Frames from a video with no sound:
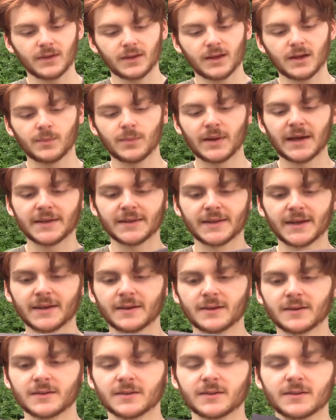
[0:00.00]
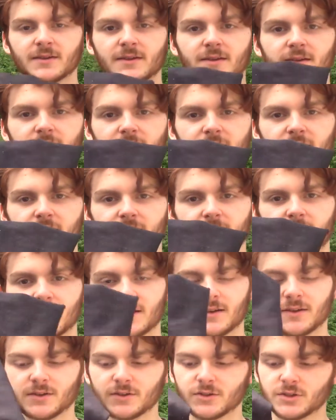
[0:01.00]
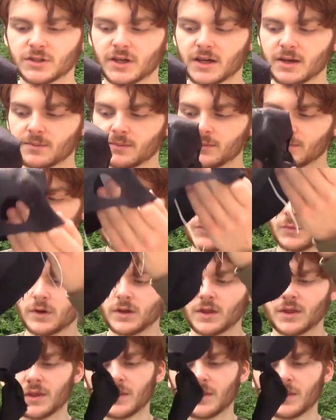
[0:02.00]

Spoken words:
a bandana shape with